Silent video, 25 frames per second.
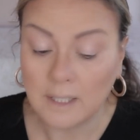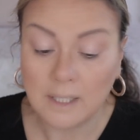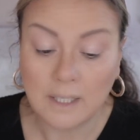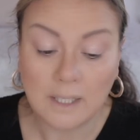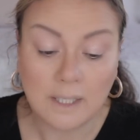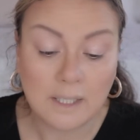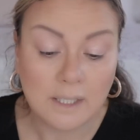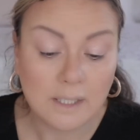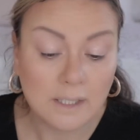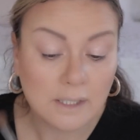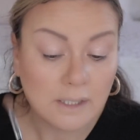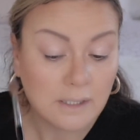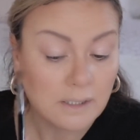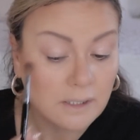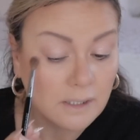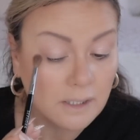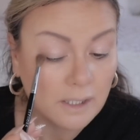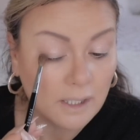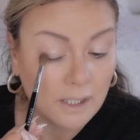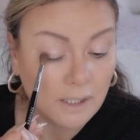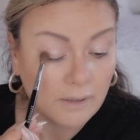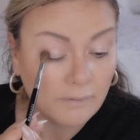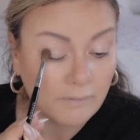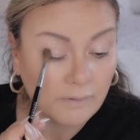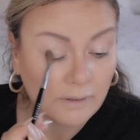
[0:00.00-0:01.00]
And
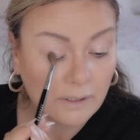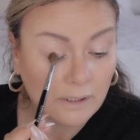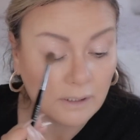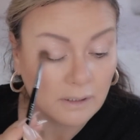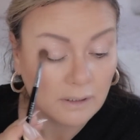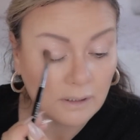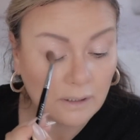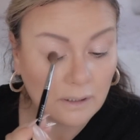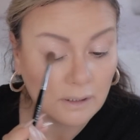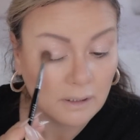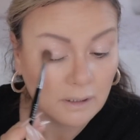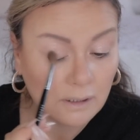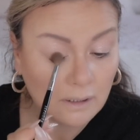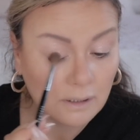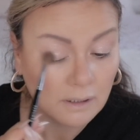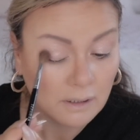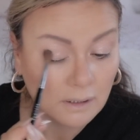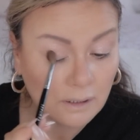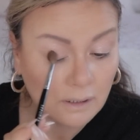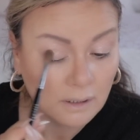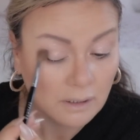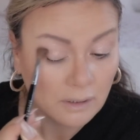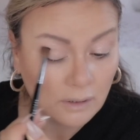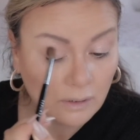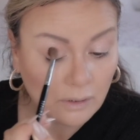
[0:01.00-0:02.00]
having
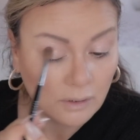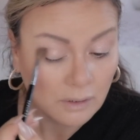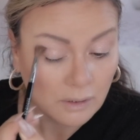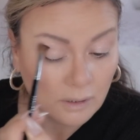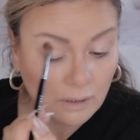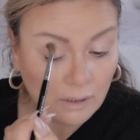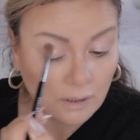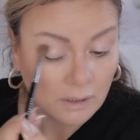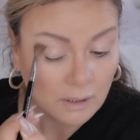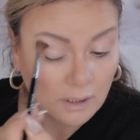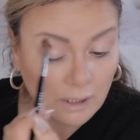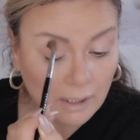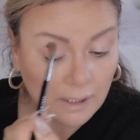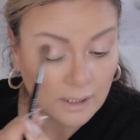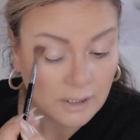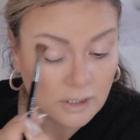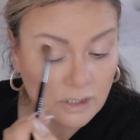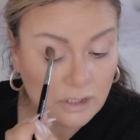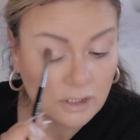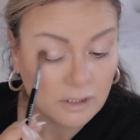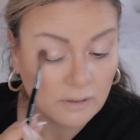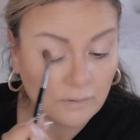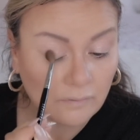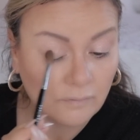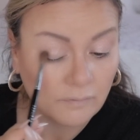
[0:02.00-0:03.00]

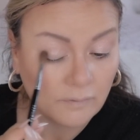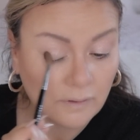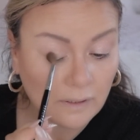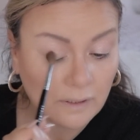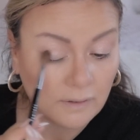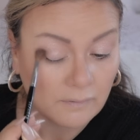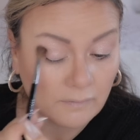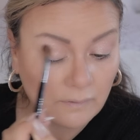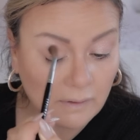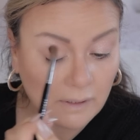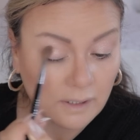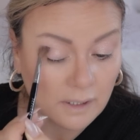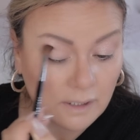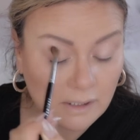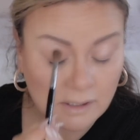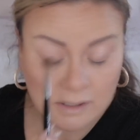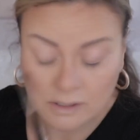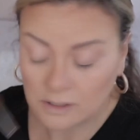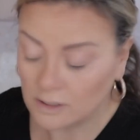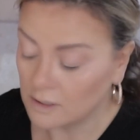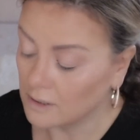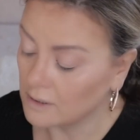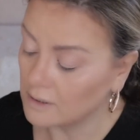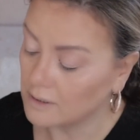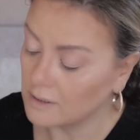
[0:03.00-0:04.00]
glandular fever has
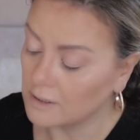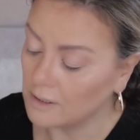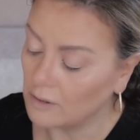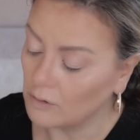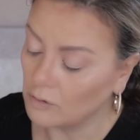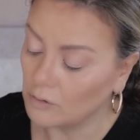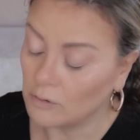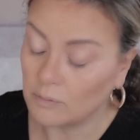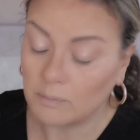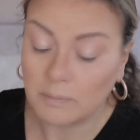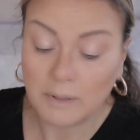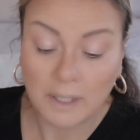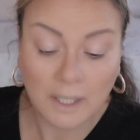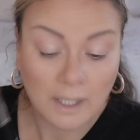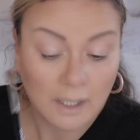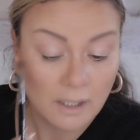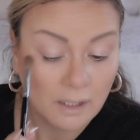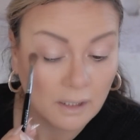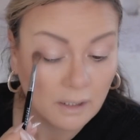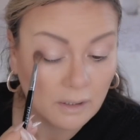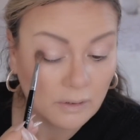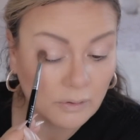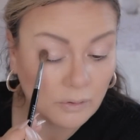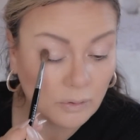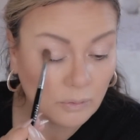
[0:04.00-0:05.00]
just set her back a
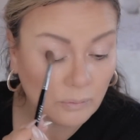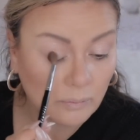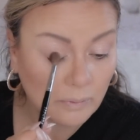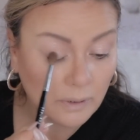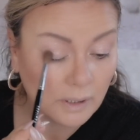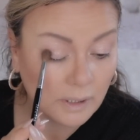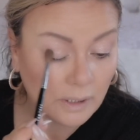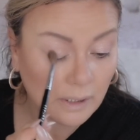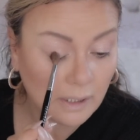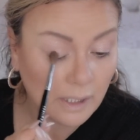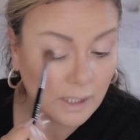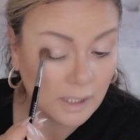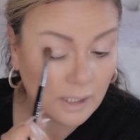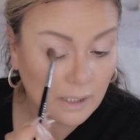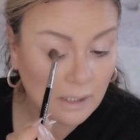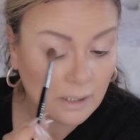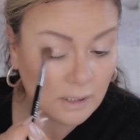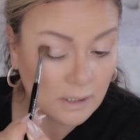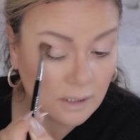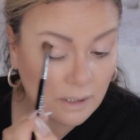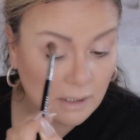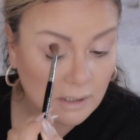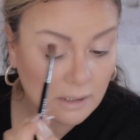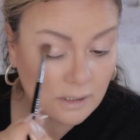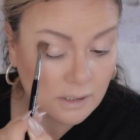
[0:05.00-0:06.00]
little bit
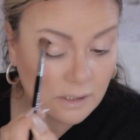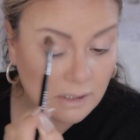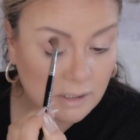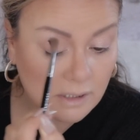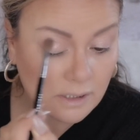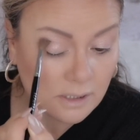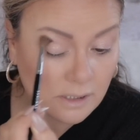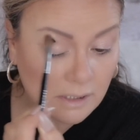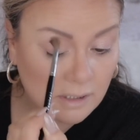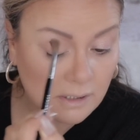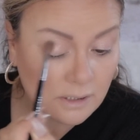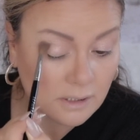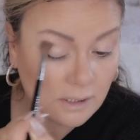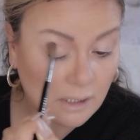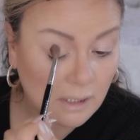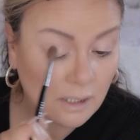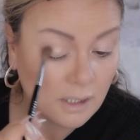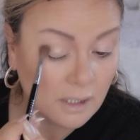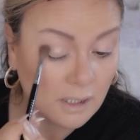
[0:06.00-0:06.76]
and it's just